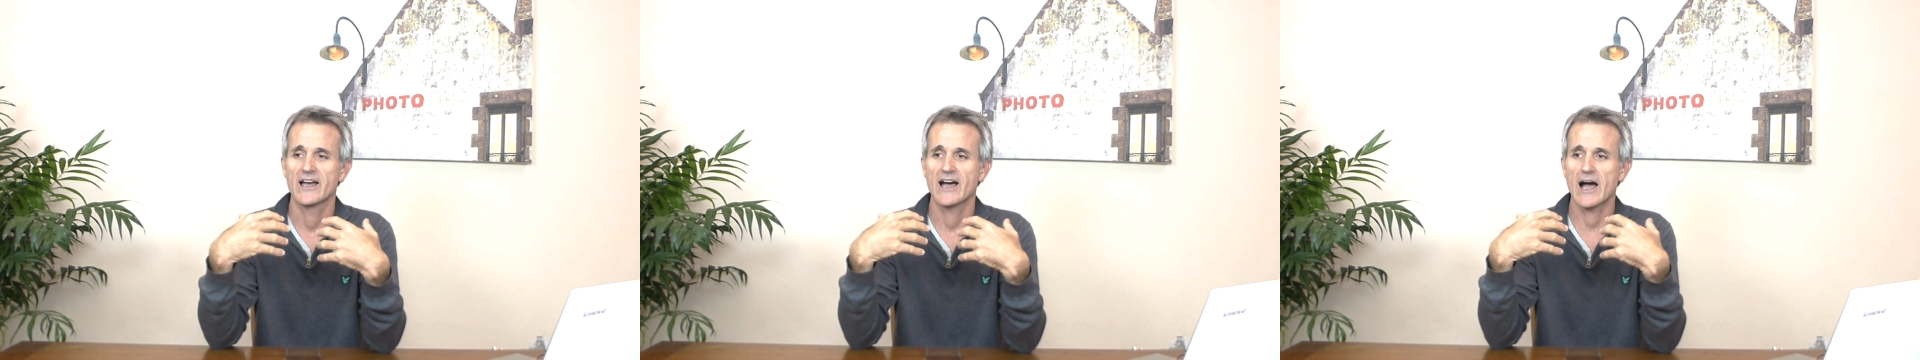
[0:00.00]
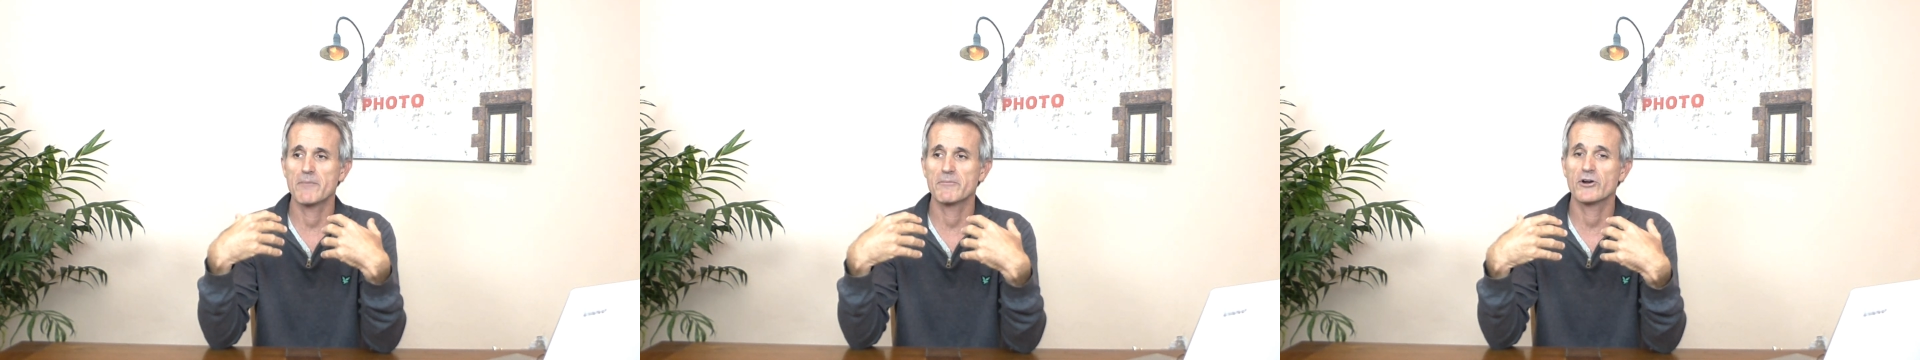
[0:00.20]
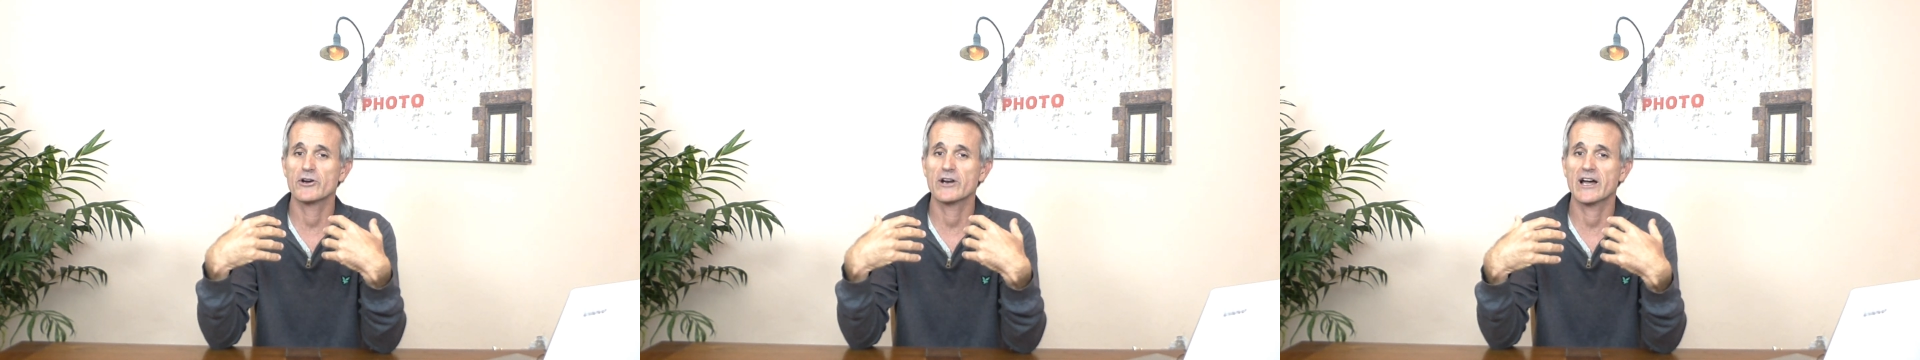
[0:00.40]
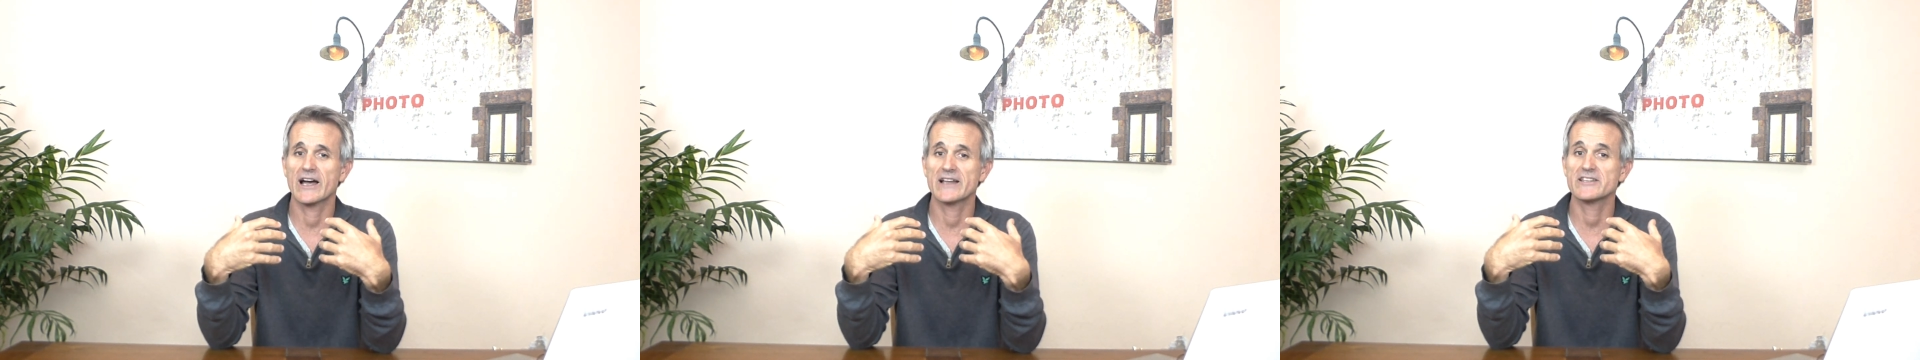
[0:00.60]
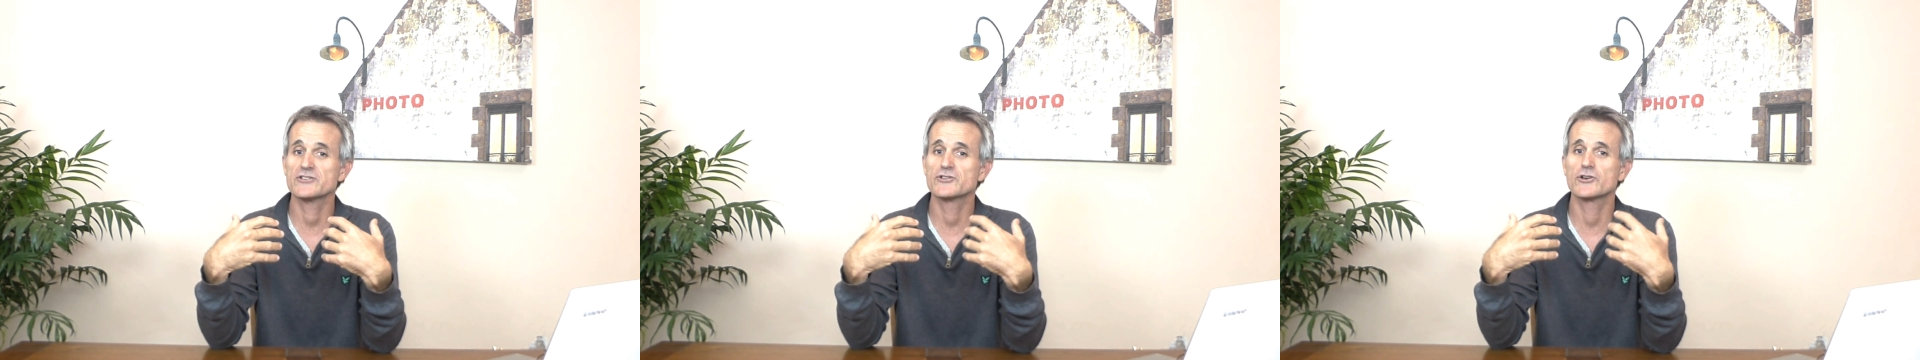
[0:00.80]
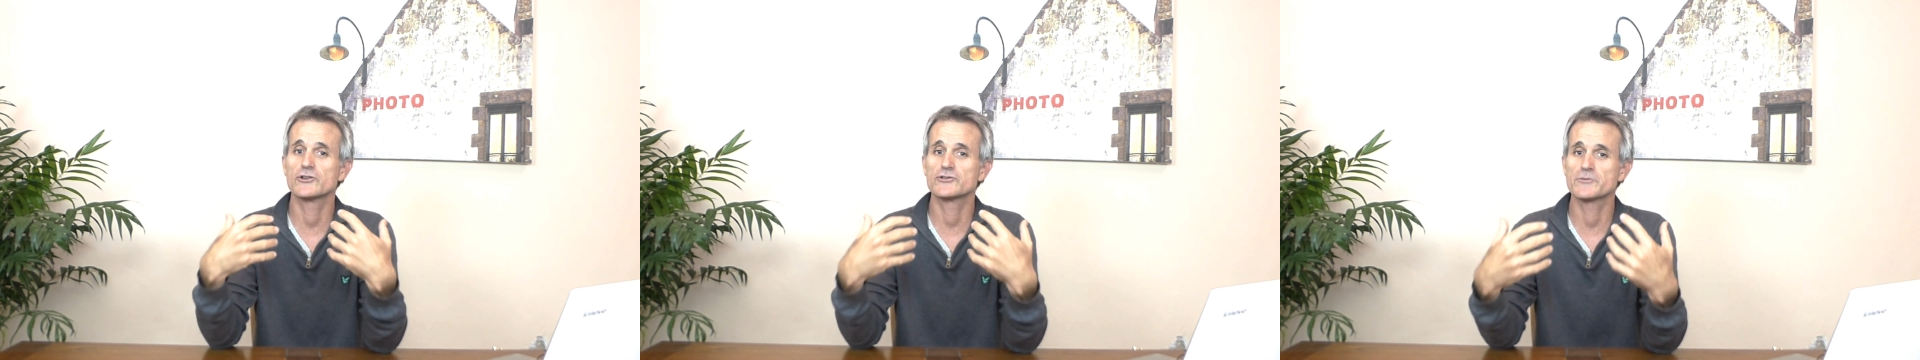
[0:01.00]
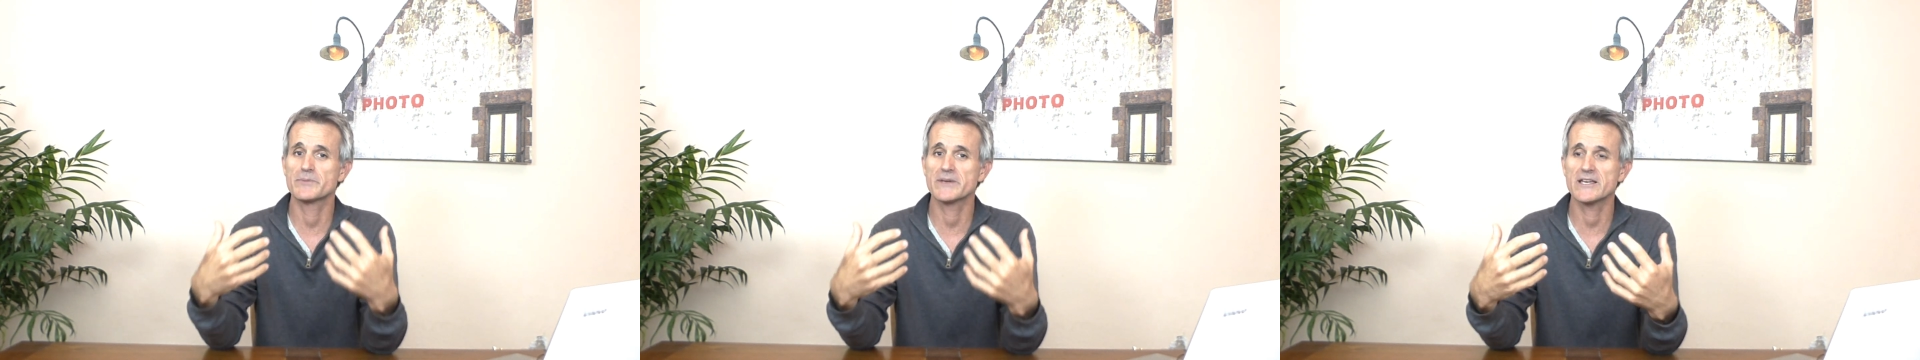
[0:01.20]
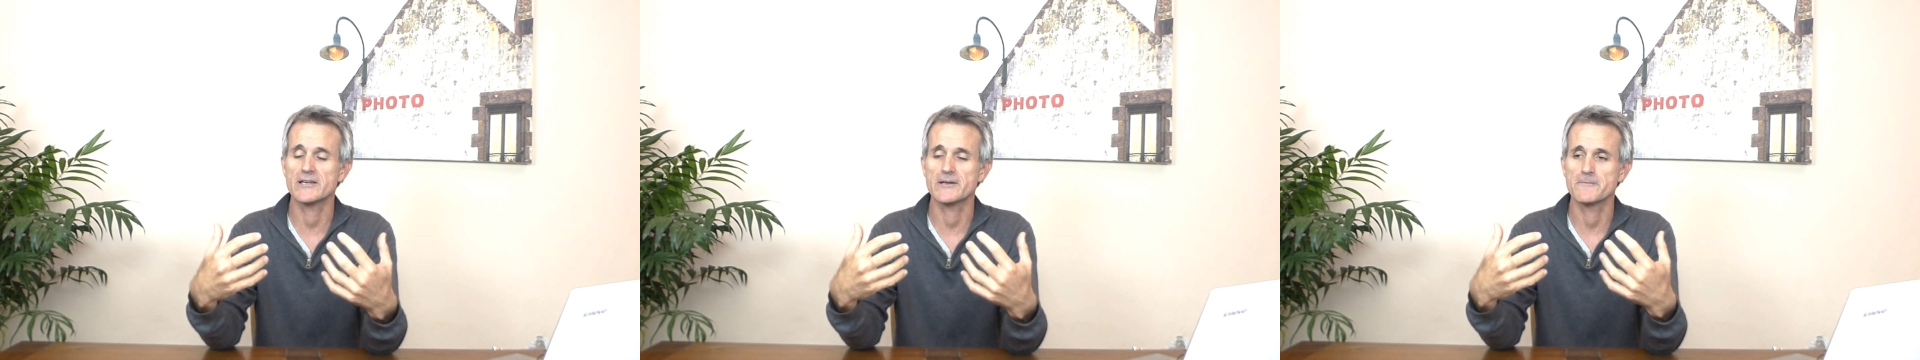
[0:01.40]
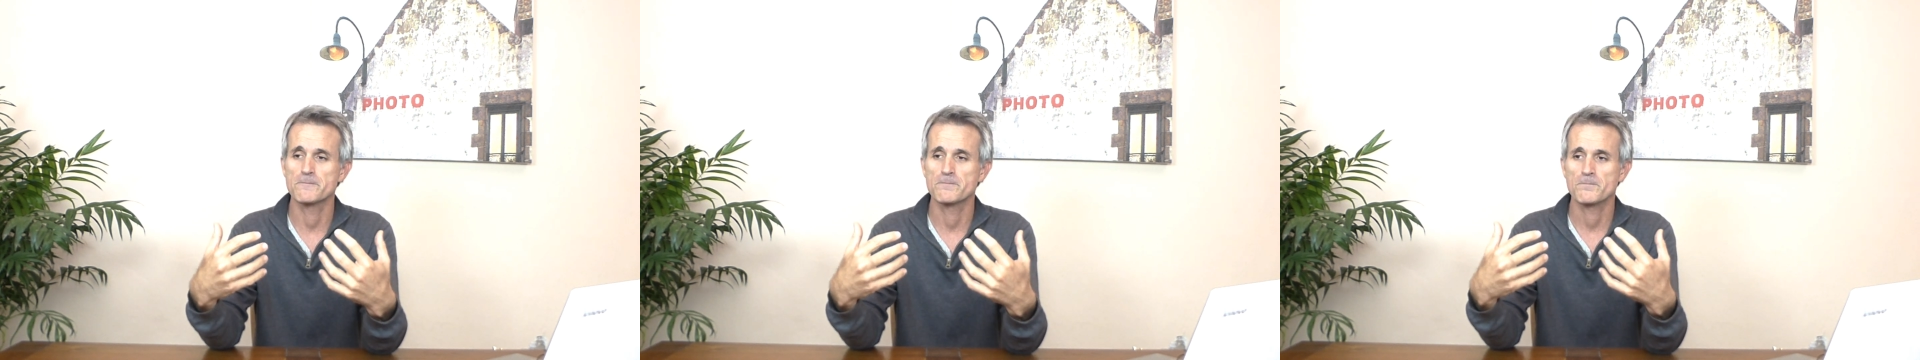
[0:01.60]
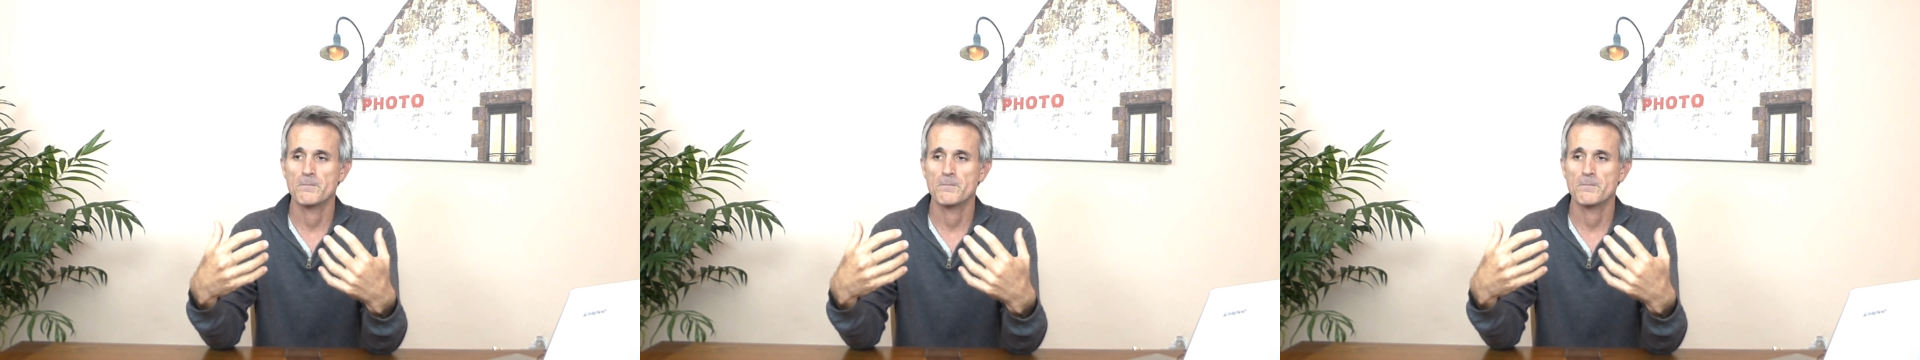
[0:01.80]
I need to go to pee,